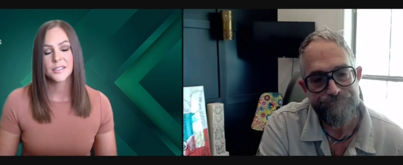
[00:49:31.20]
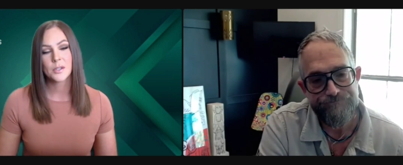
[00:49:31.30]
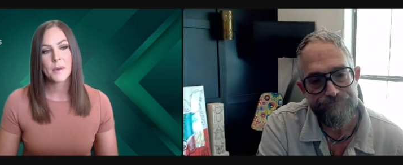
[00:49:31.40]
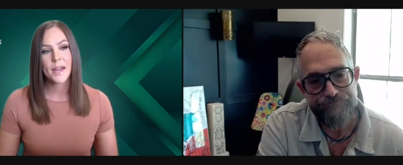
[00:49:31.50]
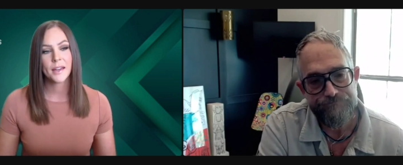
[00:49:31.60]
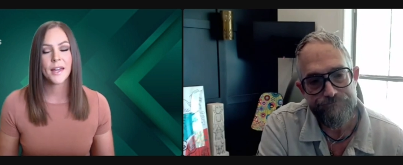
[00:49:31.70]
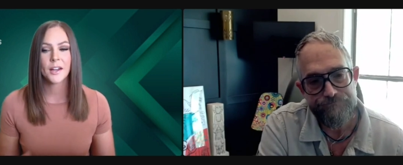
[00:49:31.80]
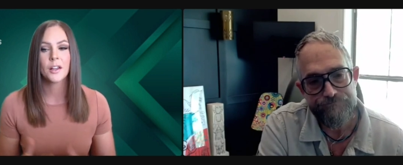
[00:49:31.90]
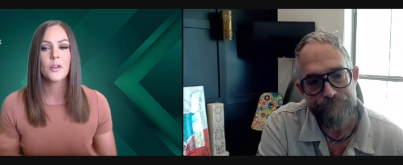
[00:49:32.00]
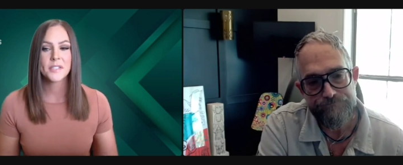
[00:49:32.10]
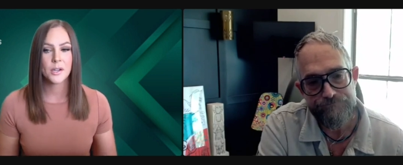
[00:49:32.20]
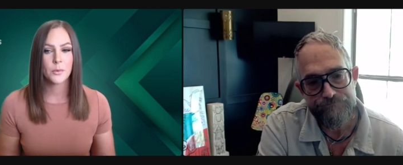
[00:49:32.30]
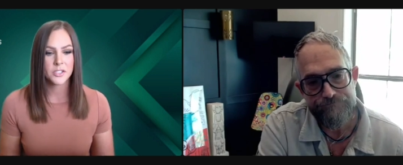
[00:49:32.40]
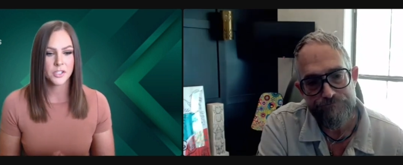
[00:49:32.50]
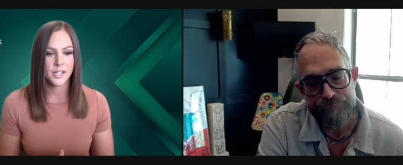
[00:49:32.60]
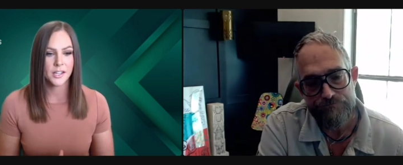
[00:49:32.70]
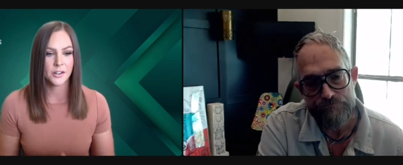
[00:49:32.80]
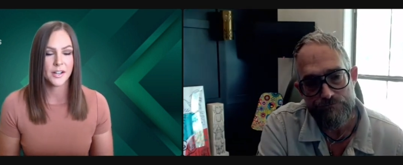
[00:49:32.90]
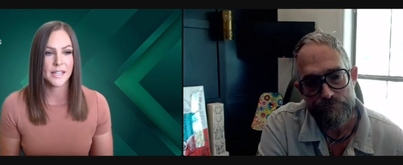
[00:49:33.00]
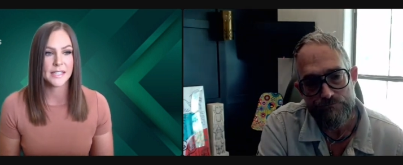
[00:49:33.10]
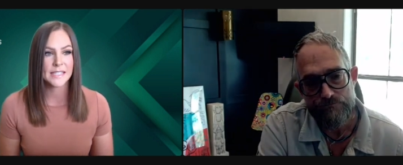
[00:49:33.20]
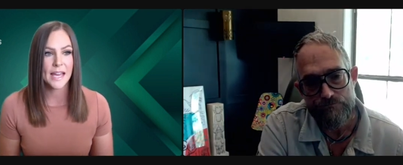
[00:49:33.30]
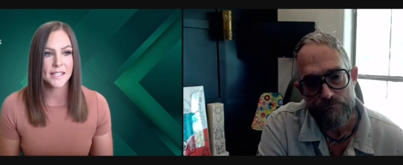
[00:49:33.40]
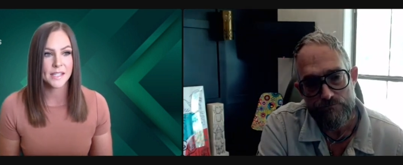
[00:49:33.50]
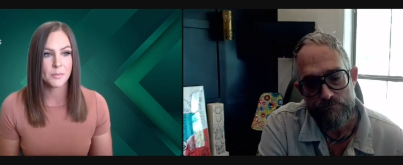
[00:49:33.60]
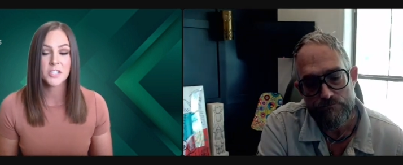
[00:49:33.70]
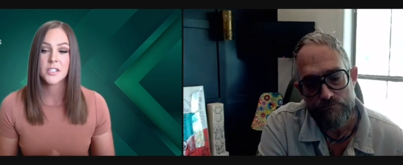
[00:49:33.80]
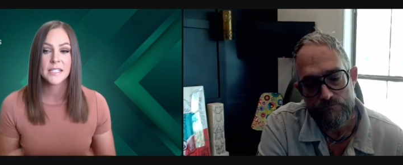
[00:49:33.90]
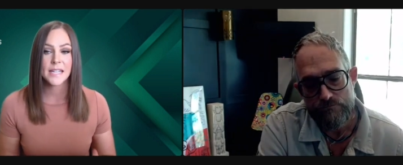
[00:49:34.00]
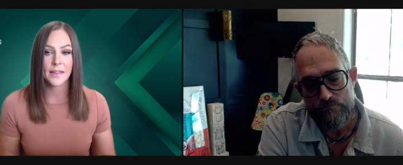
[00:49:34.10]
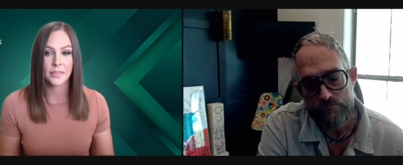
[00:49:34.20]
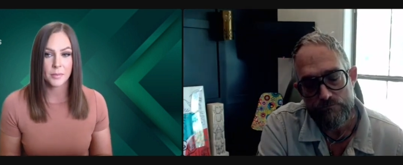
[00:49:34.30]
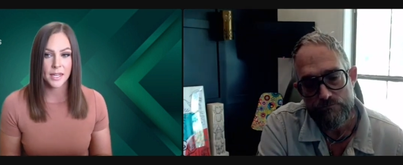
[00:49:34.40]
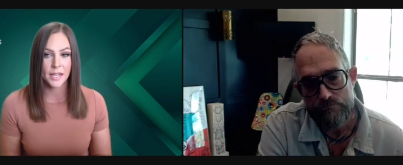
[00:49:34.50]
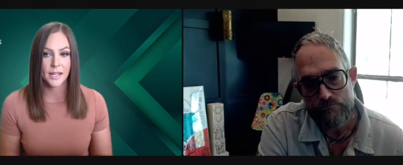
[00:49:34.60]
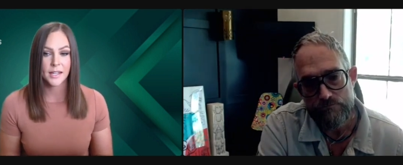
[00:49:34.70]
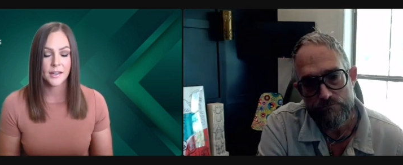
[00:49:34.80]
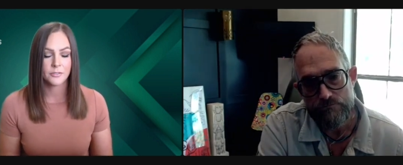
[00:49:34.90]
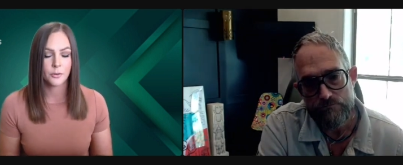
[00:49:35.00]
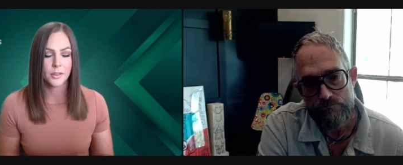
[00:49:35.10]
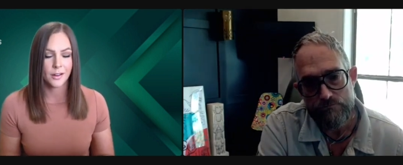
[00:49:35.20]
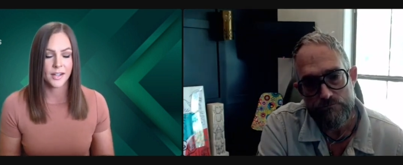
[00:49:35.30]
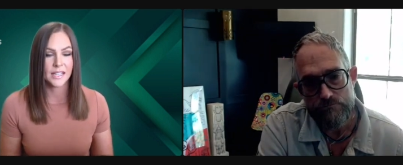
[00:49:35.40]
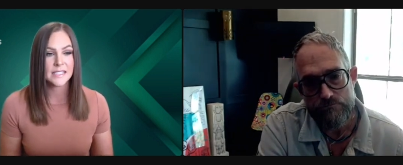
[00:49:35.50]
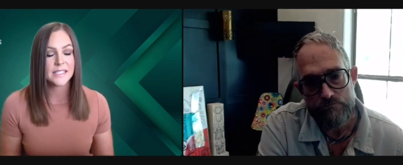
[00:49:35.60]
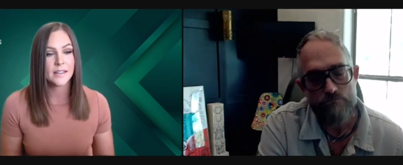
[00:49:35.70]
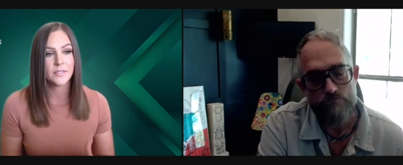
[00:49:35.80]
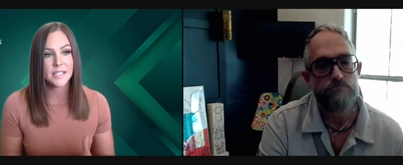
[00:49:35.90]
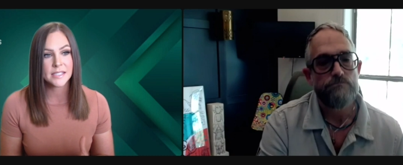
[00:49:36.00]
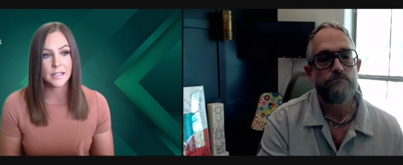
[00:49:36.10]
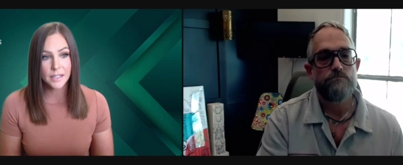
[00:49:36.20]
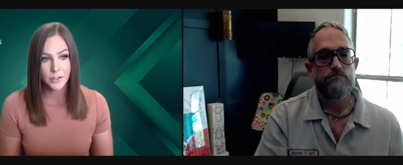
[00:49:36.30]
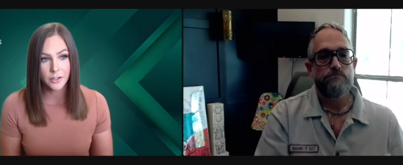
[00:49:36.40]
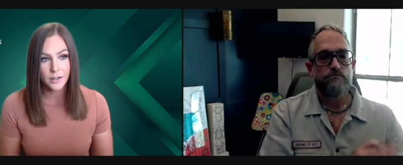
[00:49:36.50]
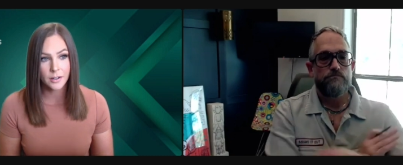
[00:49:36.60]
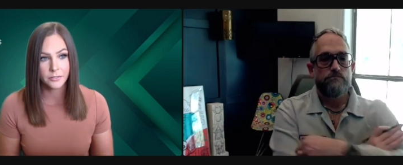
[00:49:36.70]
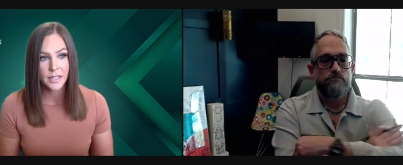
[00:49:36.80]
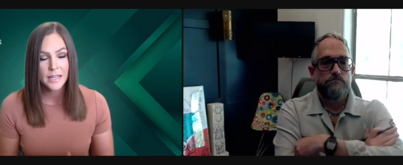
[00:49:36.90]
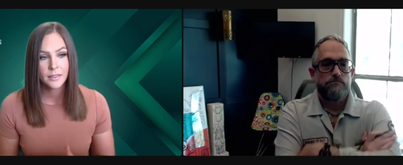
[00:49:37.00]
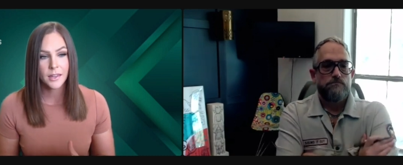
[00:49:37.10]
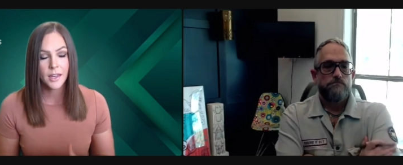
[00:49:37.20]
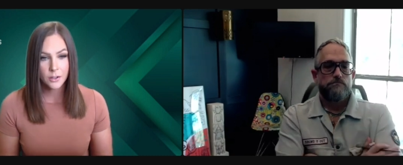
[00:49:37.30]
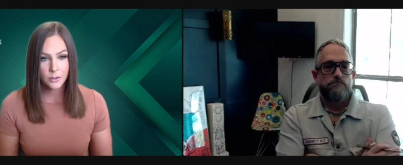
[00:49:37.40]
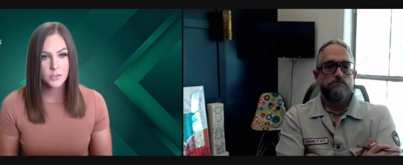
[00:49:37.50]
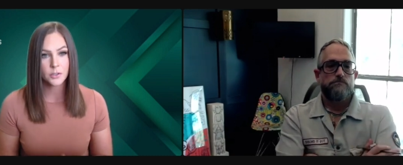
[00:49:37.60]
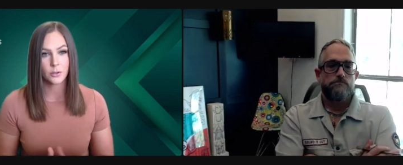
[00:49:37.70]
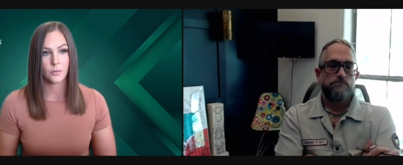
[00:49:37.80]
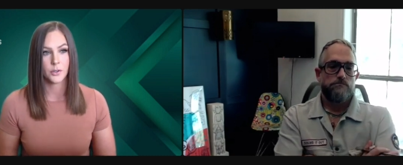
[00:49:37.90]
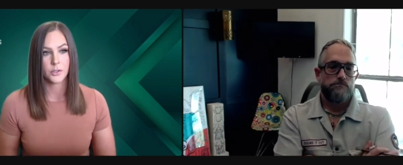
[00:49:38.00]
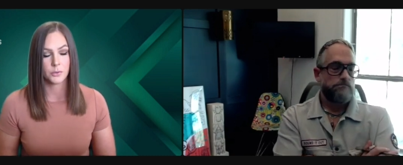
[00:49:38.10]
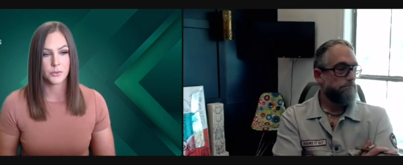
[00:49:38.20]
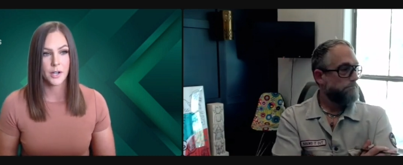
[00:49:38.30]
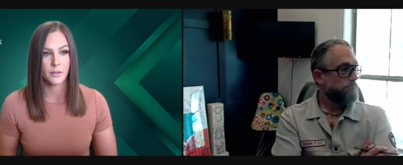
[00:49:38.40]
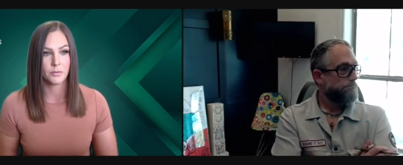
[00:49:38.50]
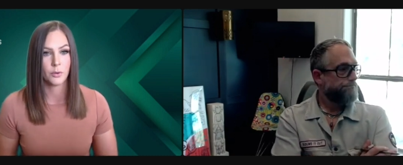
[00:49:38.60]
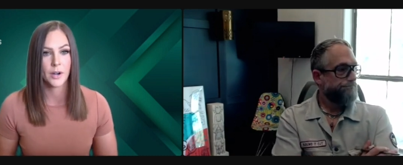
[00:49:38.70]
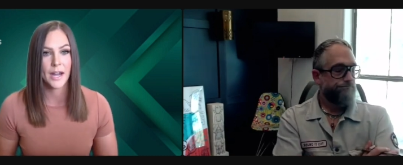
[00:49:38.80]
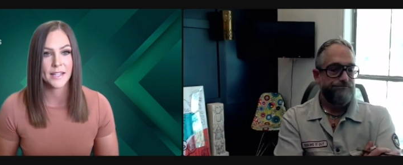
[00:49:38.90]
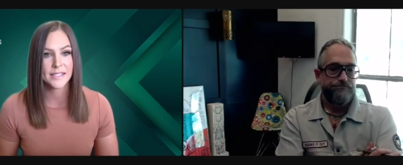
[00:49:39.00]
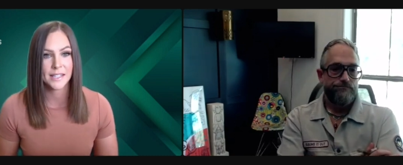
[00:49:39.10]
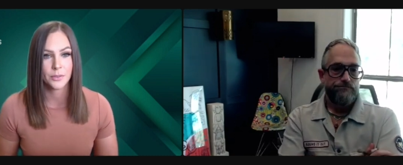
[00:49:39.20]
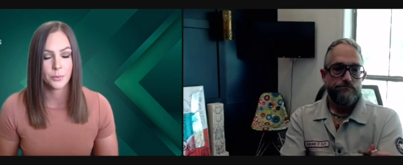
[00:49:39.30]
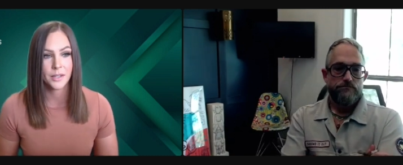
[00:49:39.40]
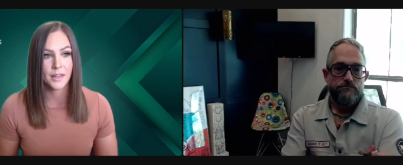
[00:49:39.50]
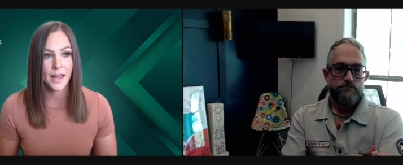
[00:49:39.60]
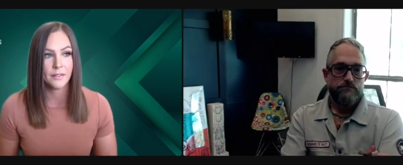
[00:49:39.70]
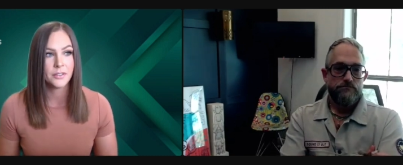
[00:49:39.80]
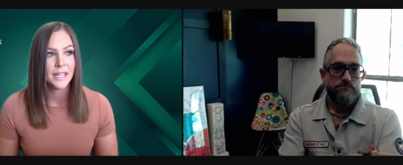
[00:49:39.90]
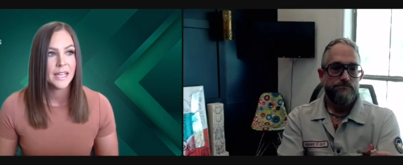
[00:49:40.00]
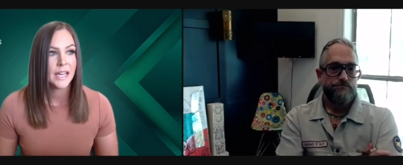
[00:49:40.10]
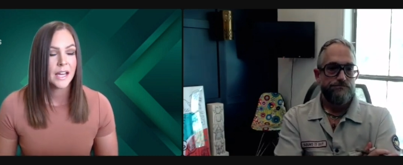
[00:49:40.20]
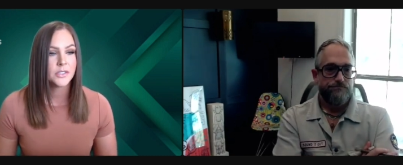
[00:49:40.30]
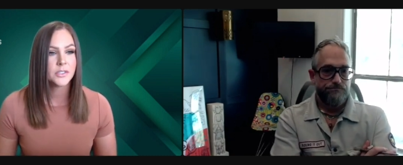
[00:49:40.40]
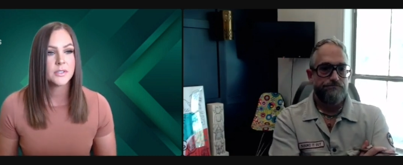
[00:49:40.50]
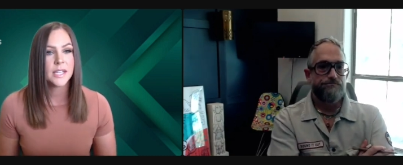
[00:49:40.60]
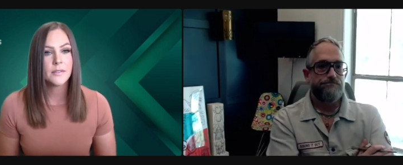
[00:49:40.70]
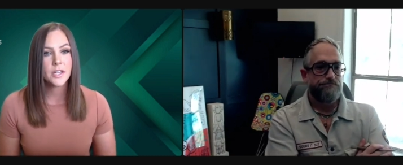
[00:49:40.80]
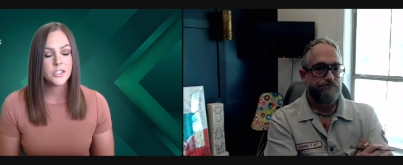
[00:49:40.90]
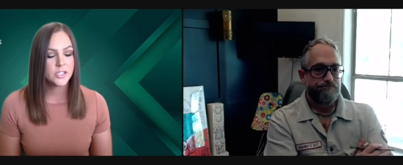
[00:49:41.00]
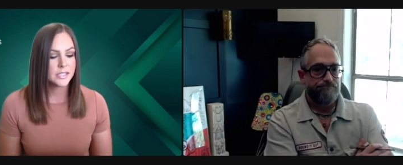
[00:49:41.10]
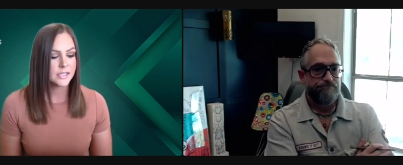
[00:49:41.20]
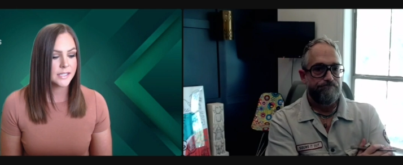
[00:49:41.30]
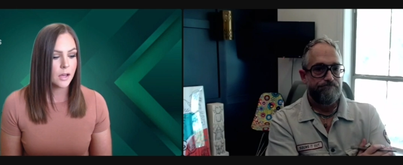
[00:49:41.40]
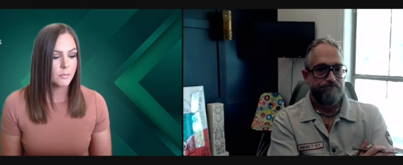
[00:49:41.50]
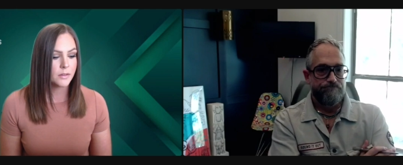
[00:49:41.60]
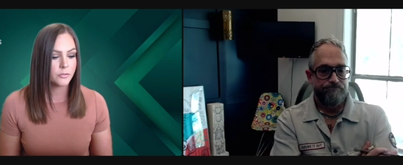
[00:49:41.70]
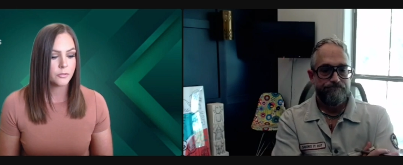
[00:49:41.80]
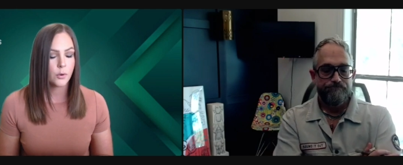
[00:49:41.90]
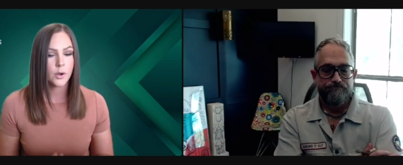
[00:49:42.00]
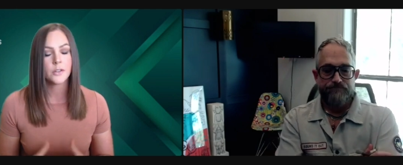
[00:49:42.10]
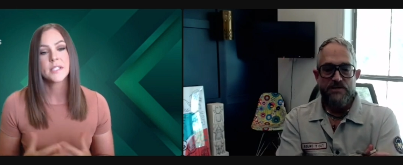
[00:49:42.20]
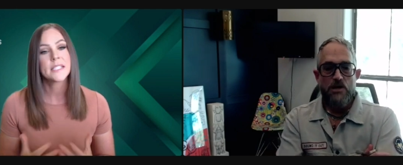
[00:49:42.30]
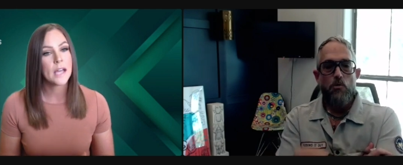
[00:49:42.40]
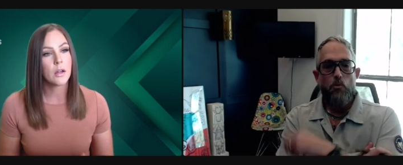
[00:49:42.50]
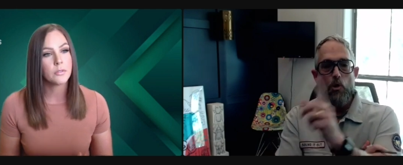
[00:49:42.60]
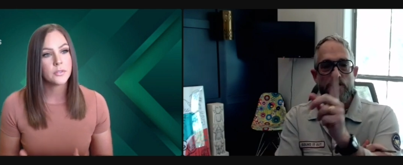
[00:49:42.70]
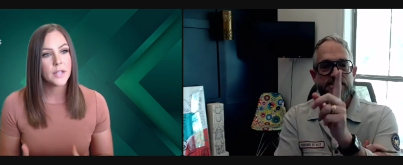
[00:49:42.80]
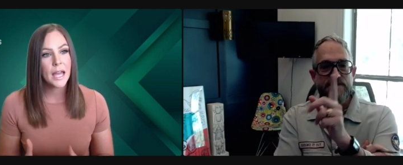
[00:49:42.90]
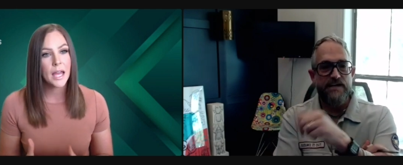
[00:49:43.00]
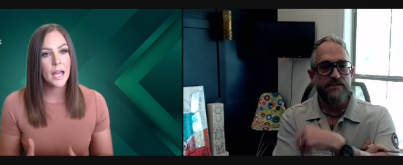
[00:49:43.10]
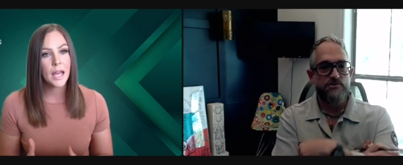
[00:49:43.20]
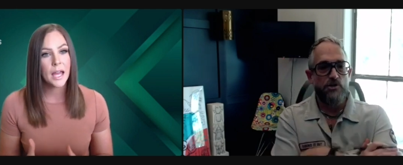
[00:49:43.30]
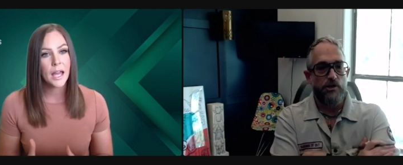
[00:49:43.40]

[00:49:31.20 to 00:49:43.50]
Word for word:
Speaker 1: So, my kind of closing question here is as I mentioned at the beginning for the audience, David is the leader of the Inner Circle Virtual Trading Floor at T3 Live. Uh, so, David, just tell me for yourself. One second, sorry.